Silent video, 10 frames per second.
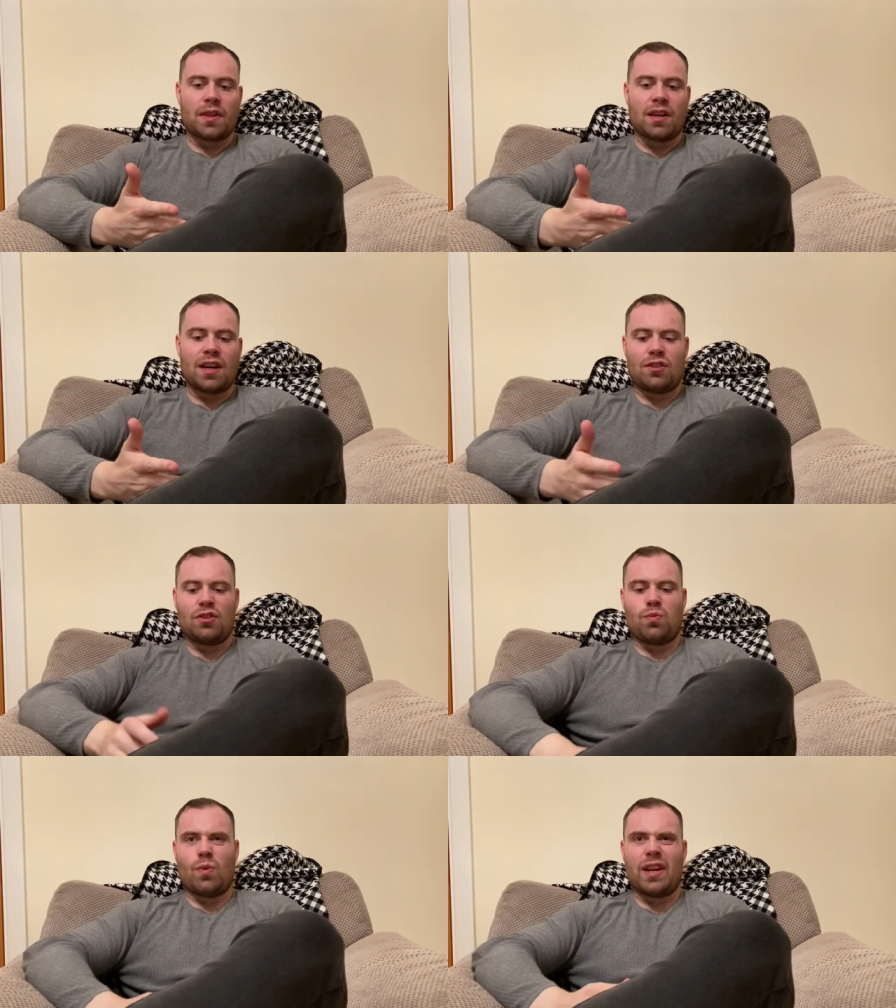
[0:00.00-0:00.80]
And it's
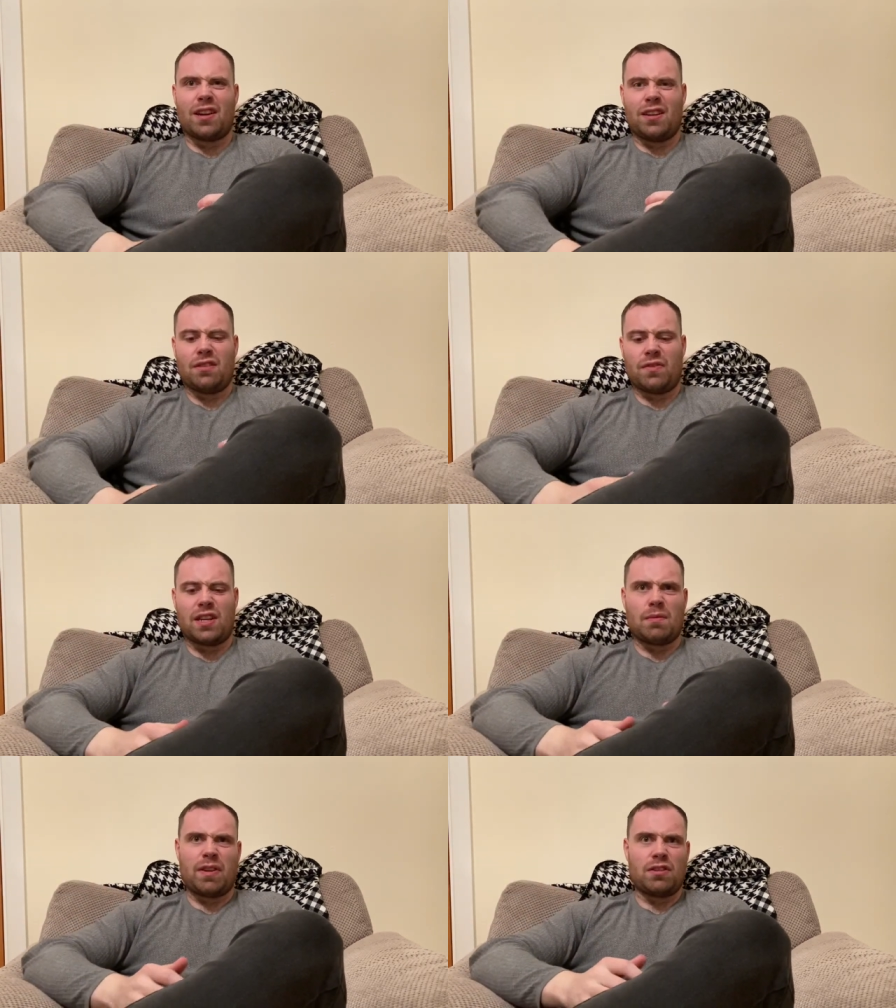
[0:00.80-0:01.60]
just weird. I just find
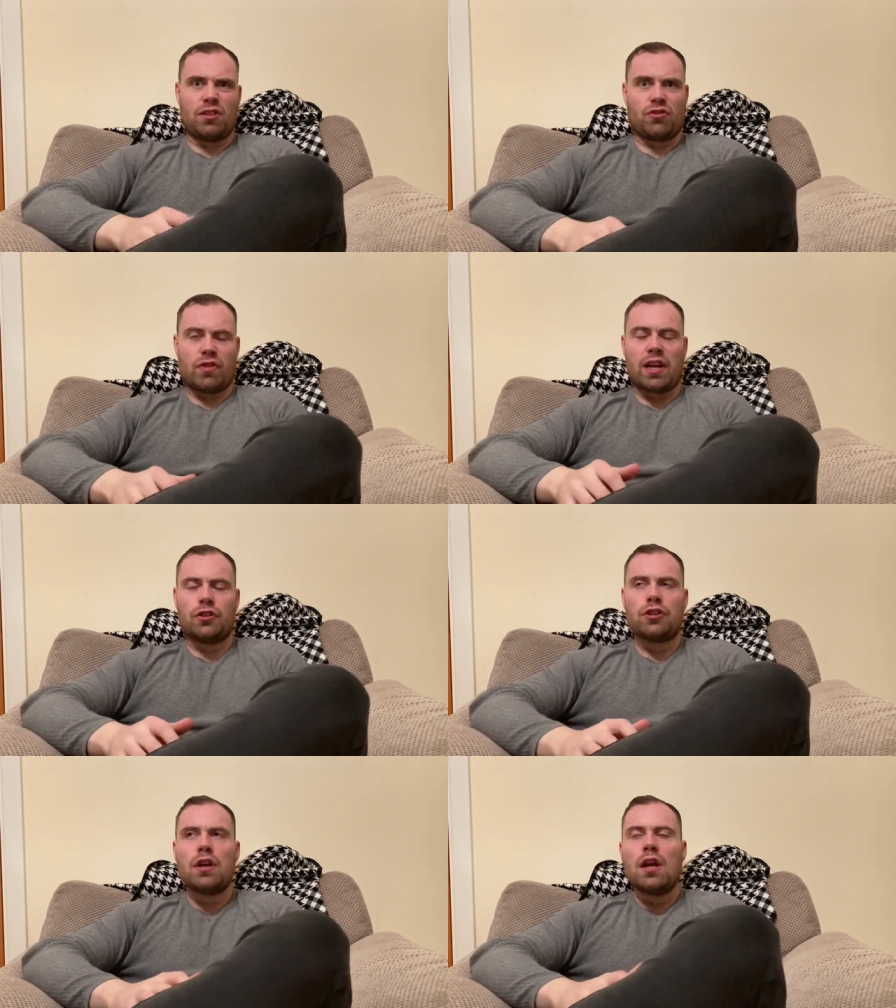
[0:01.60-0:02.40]
that very strange.